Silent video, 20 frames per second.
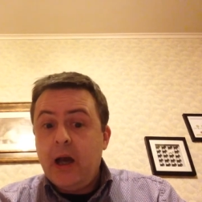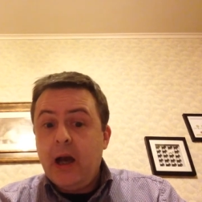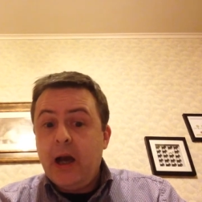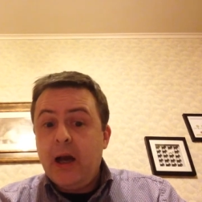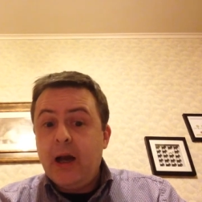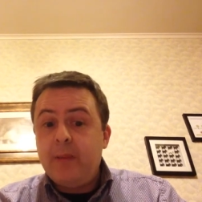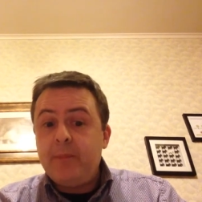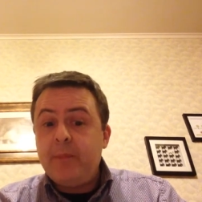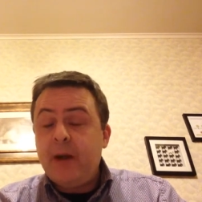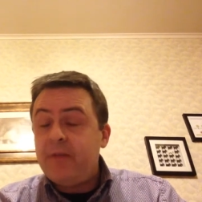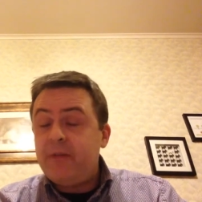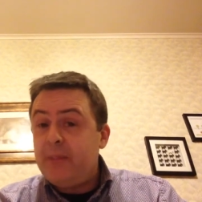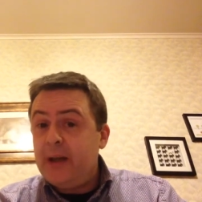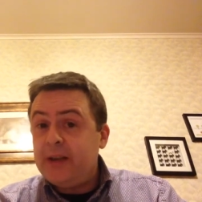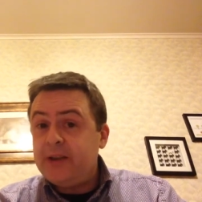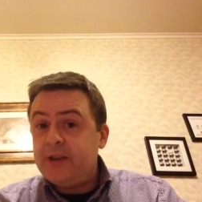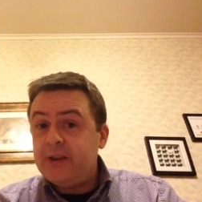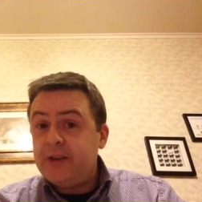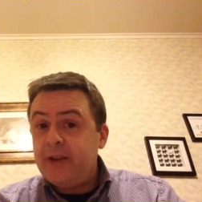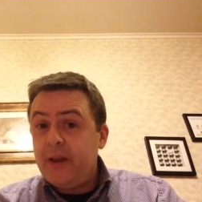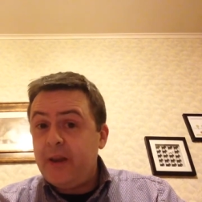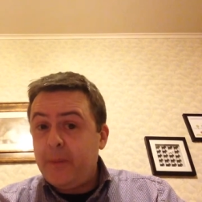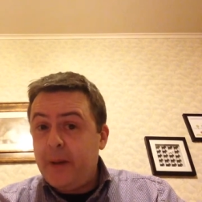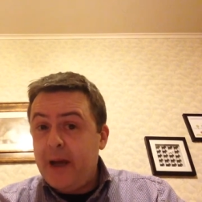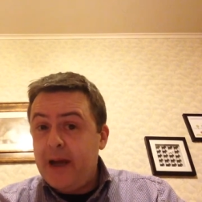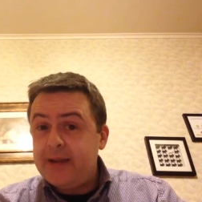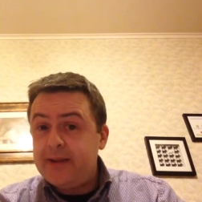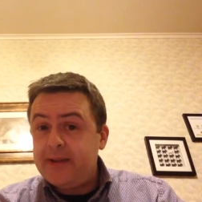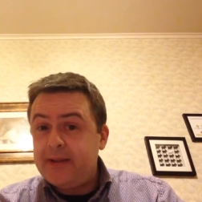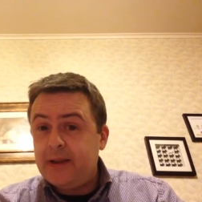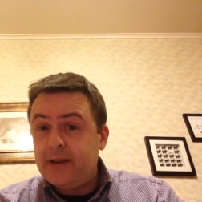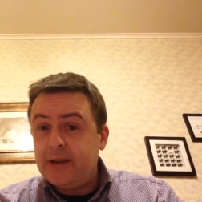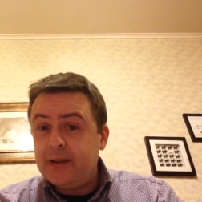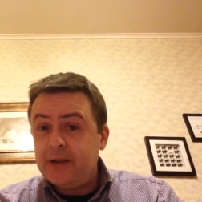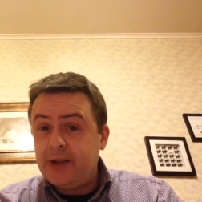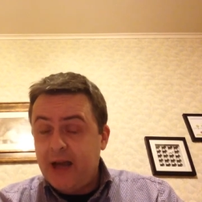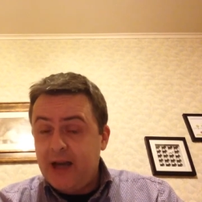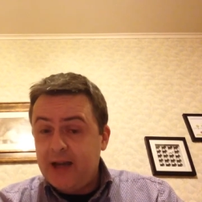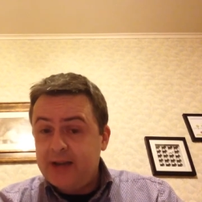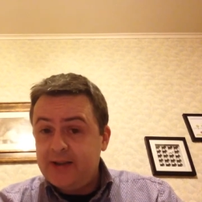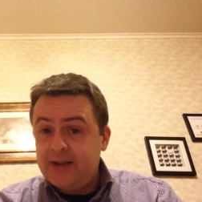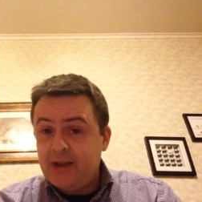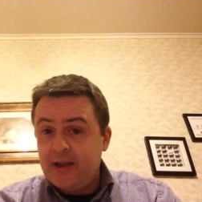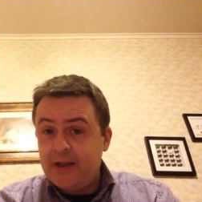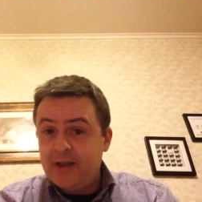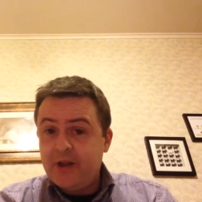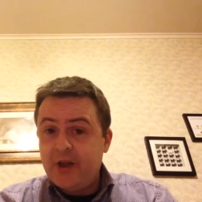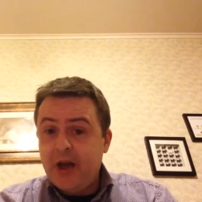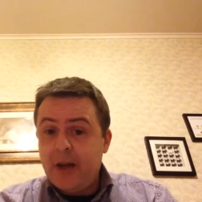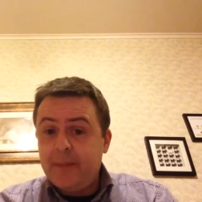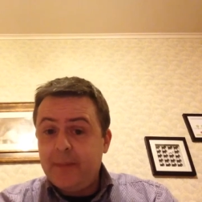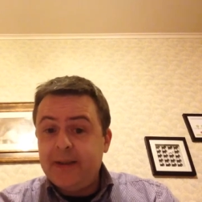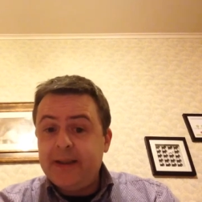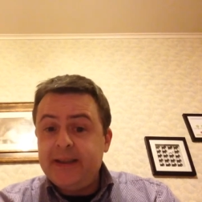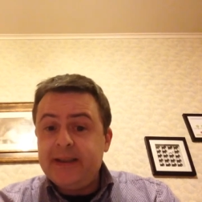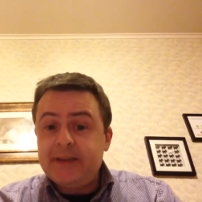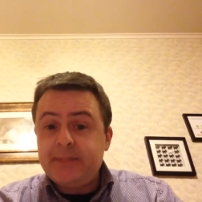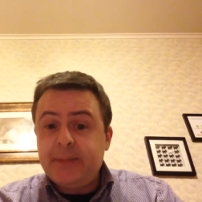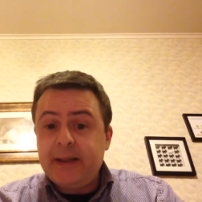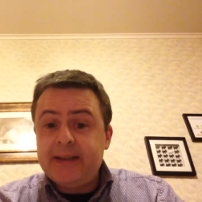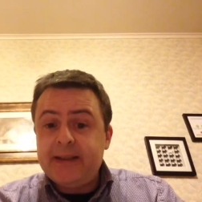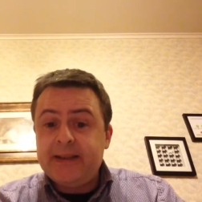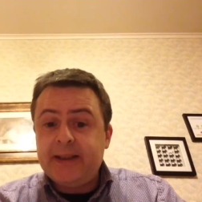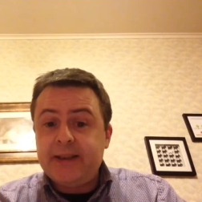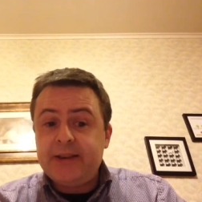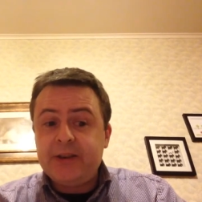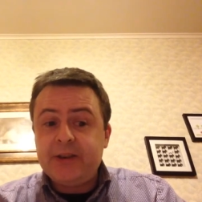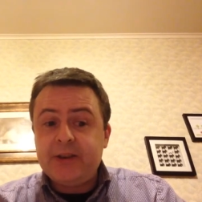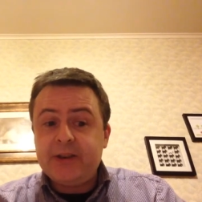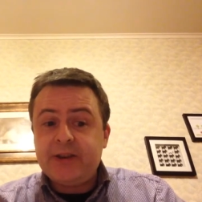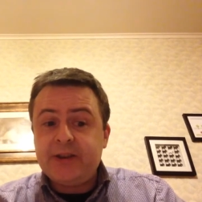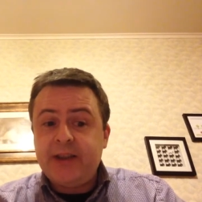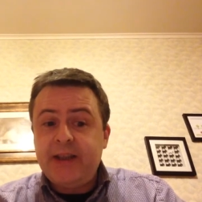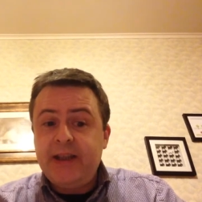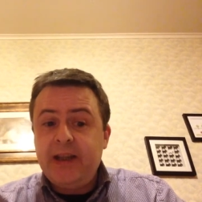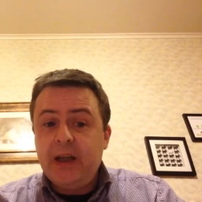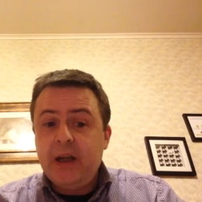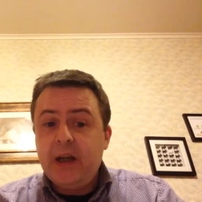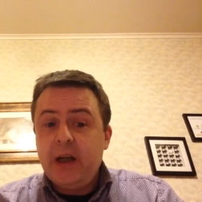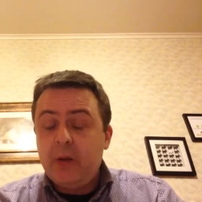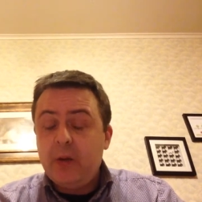I've mentioned in the past that JAXA, the Japanese Space Agency,